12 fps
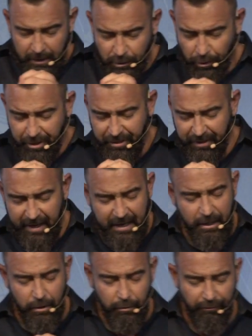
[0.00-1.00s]
Lord,
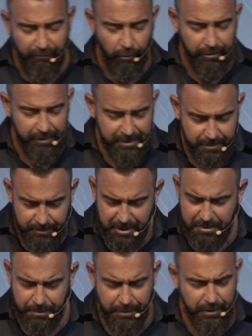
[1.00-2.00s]
thank you for this
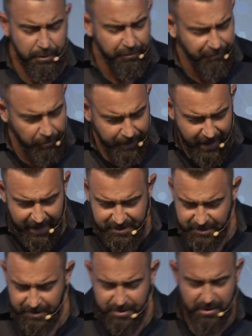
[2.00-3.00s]
just beautiful
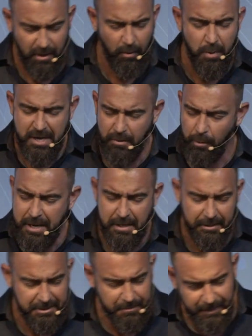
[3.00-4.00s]
passage. Oh, we
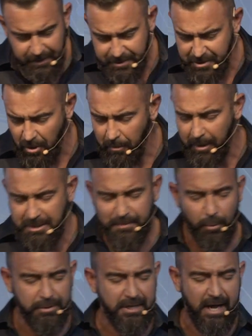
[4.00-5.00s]
could spend so much
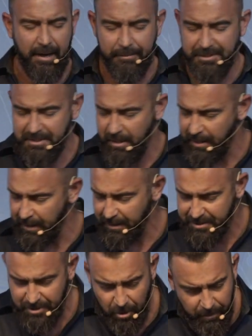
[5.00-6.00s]
more time studying
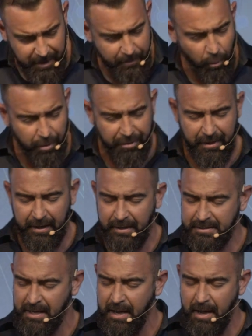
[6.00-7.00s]
so many more
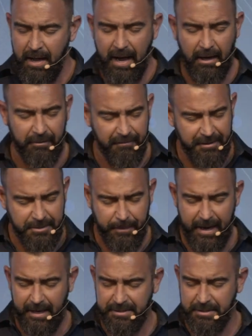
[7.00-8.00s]
things out of this
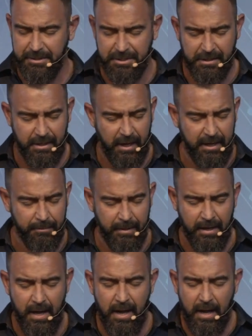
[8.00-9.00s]
passage tonight,
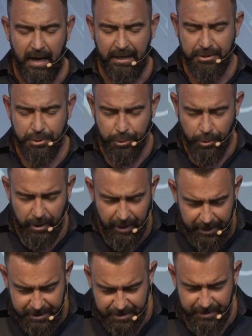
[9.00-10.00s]
but I
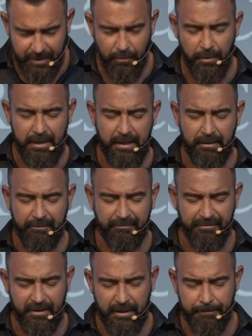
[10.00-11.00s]
trust that we
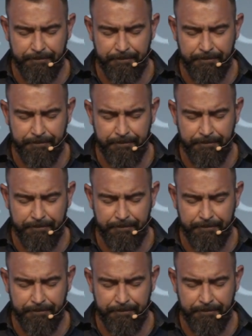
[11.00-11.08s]
have